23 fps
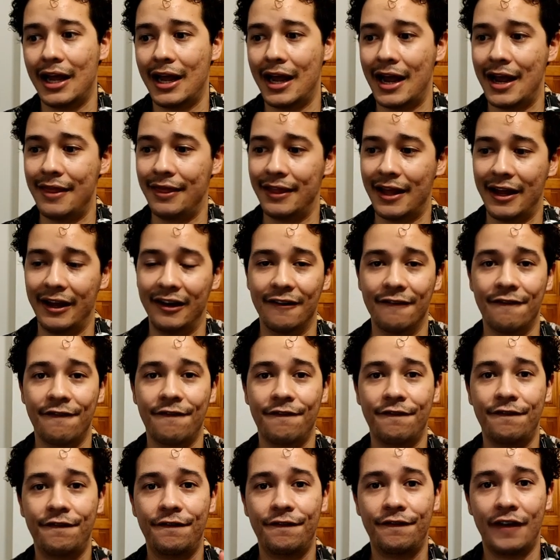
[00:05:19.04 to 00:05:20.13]
And then
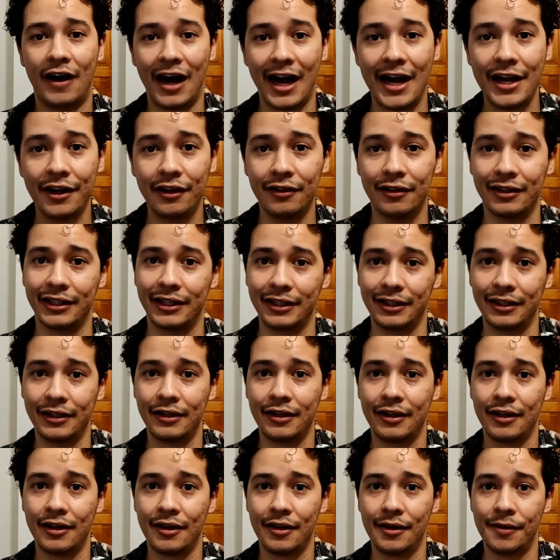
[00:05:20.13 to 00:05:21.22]
finally,
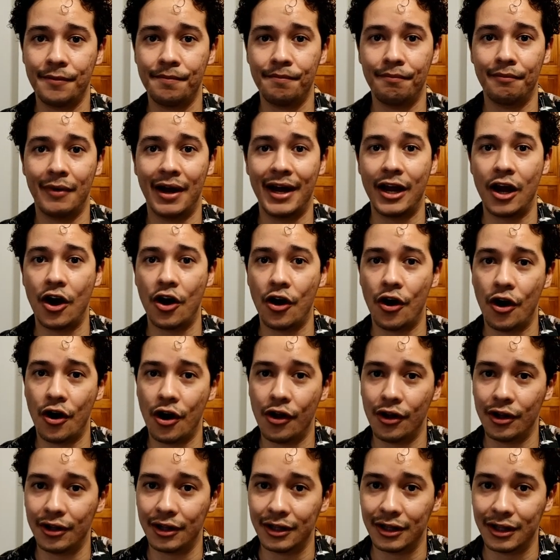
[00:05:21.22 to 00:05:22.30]
my
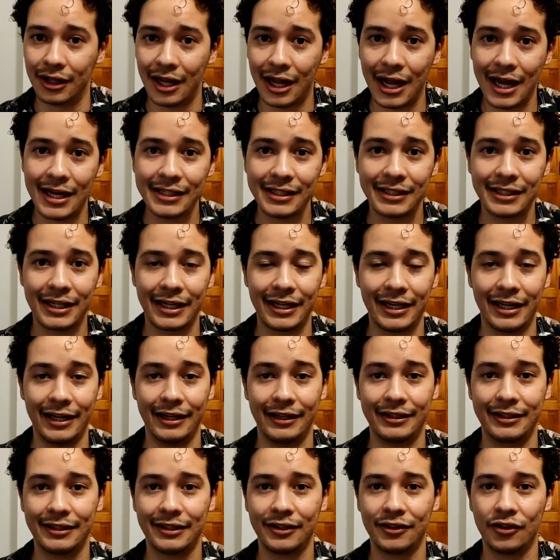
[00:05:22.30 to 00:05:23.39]
last
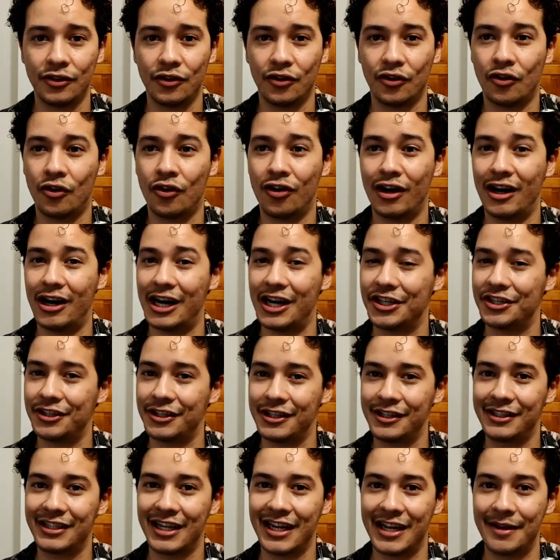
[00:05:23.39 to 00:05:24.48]
hit, or I should
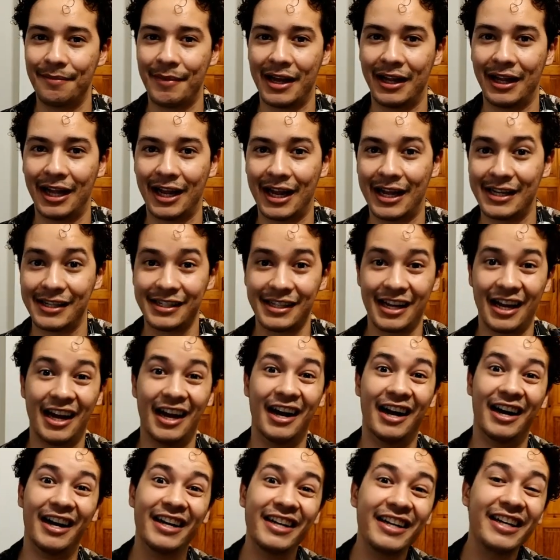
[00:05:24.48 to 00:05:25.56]
say my last
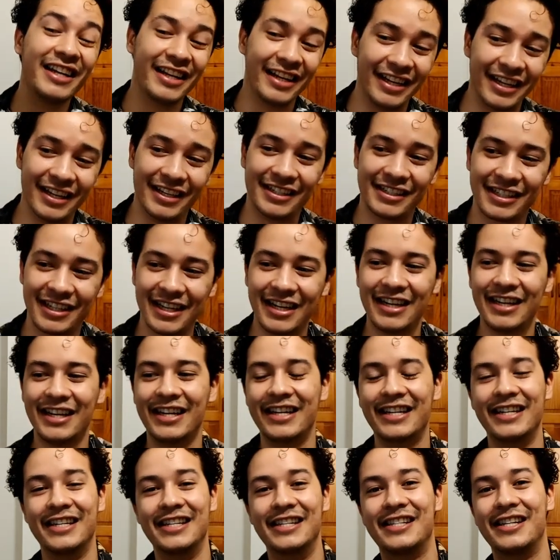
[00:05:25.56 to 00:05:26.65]
unhit,
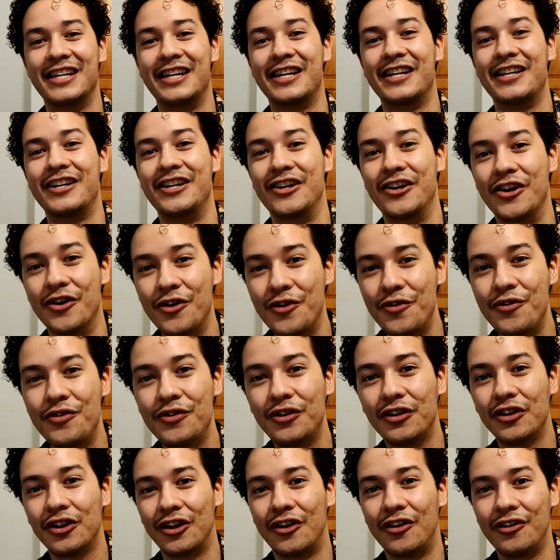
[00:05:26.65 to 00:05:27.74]
is no
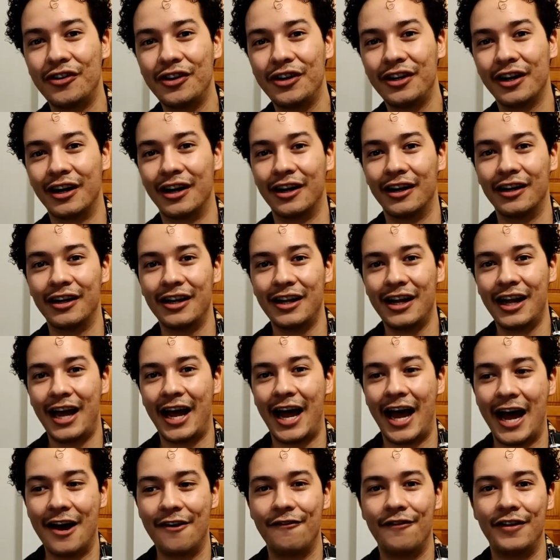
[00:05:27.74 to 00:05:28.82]
longer
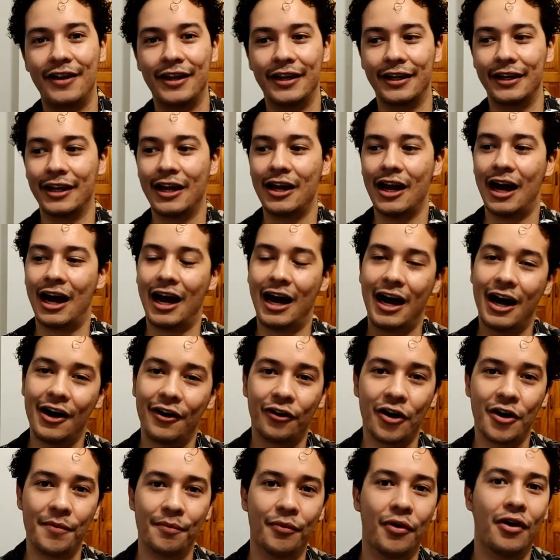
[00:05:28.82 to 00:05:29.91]
having
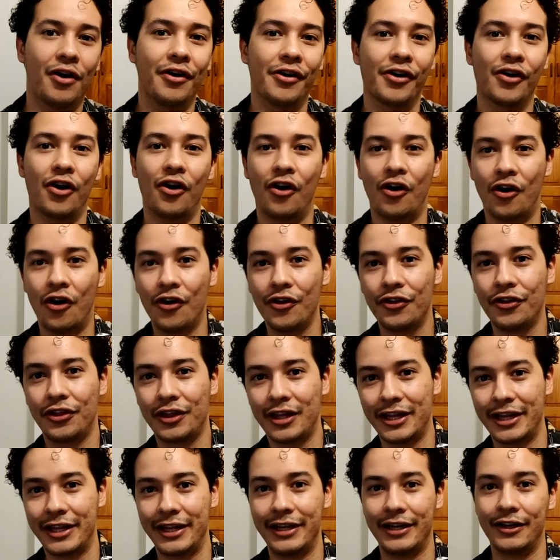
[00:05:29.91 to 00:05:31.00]
Argomon on
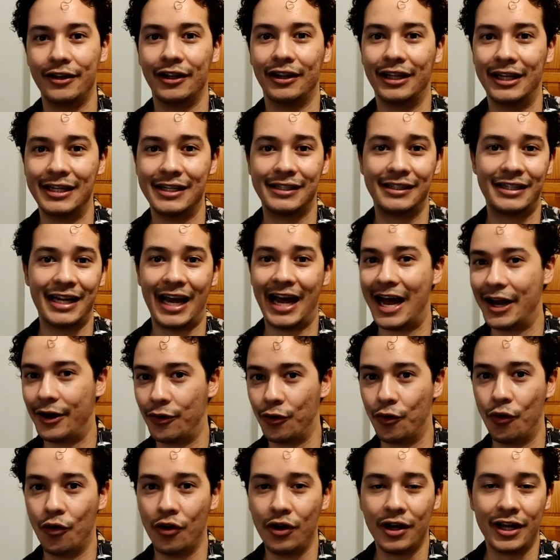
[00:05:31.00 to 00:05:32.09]
the list at
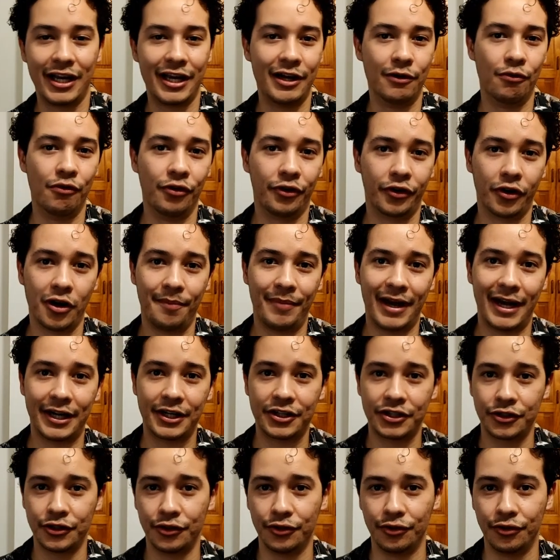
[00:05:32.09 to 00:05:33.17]
all. It will go
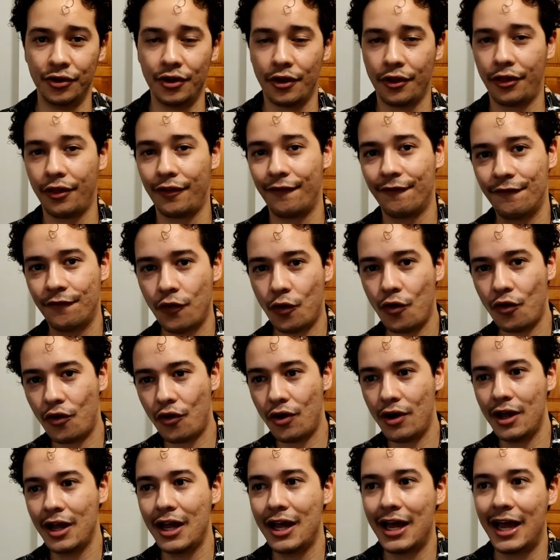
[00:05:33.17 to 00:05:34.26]
back to
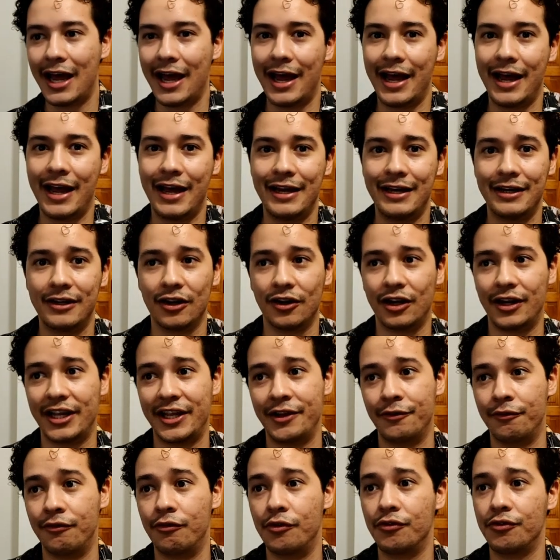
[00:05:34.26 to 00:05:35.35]
4, and
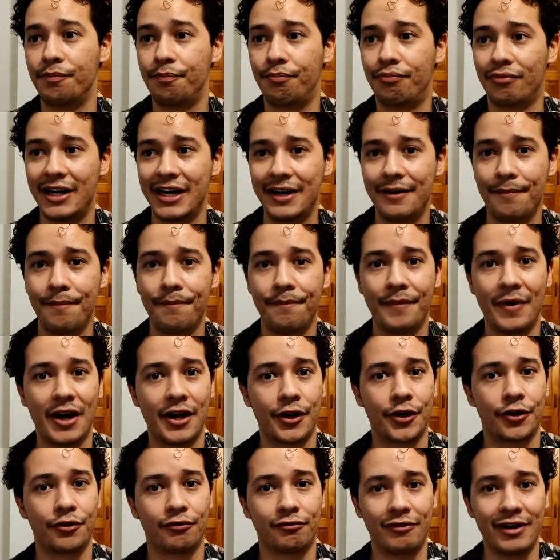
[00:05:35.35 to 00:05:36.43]
it will bring
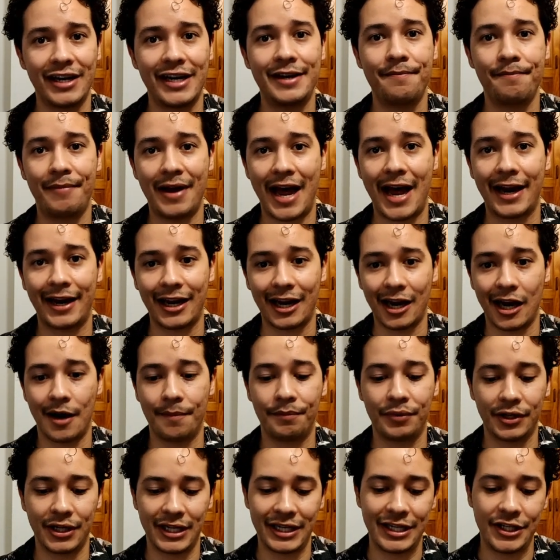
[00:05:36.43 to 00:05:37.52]
green back
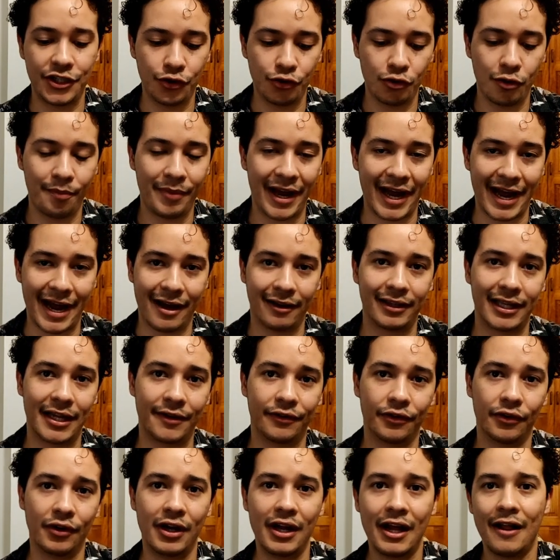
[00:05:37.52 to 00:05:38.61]
up into a power
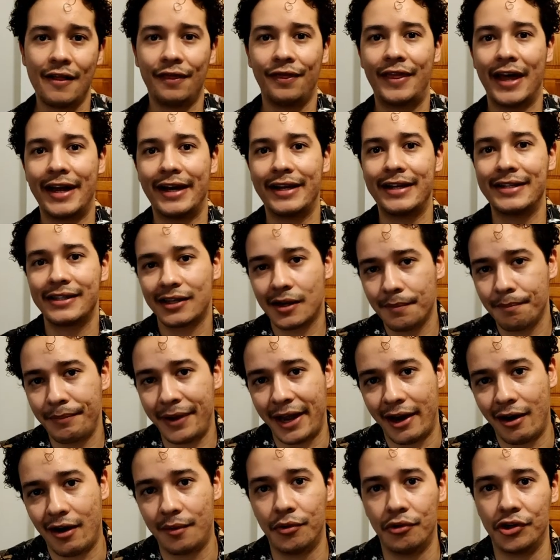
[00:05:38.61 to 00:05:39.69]
level that is
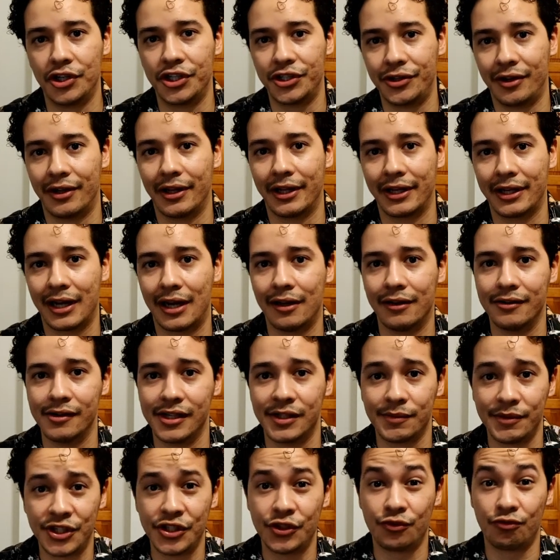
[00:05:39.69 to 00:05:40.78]
comparable to other colors,
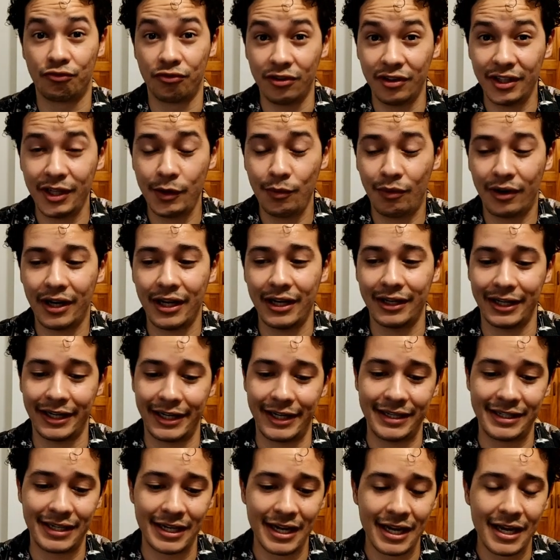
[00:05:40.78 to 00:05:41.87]
which is really what it
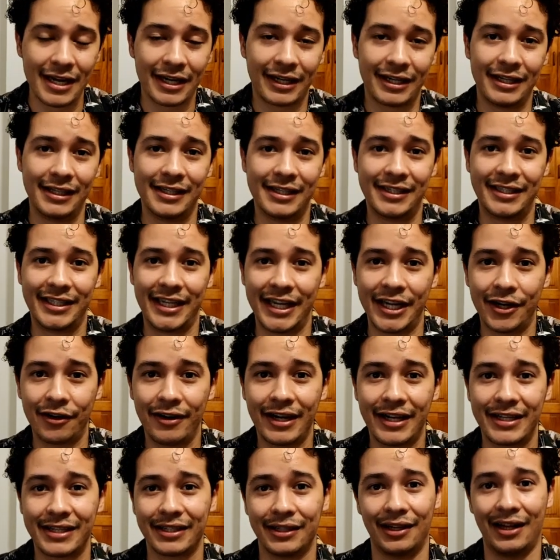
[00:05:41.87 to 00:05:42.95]
needs considering
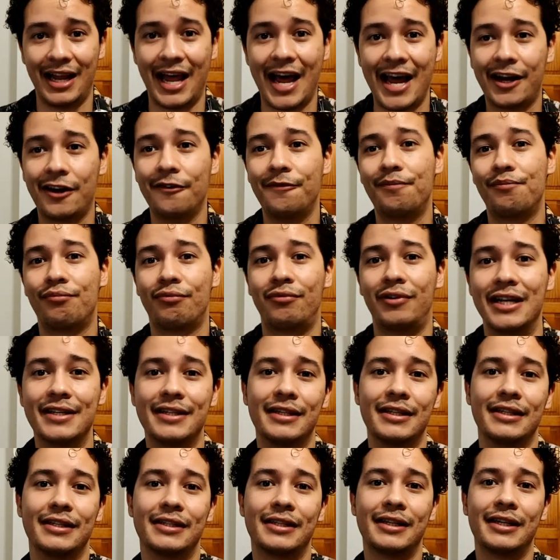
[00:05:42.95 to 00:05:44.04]
its lack of
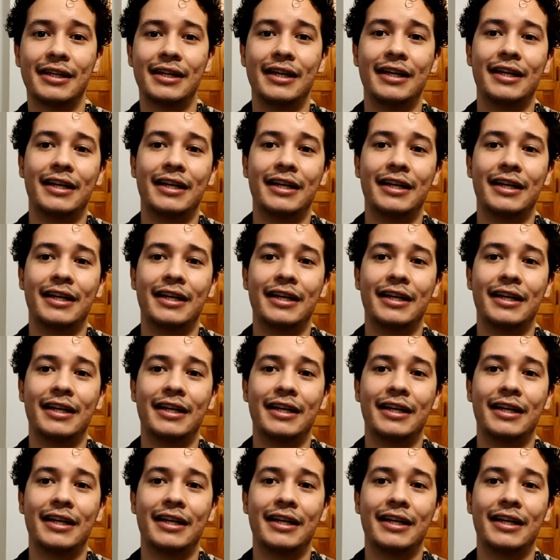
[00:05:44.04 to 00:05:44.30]
presence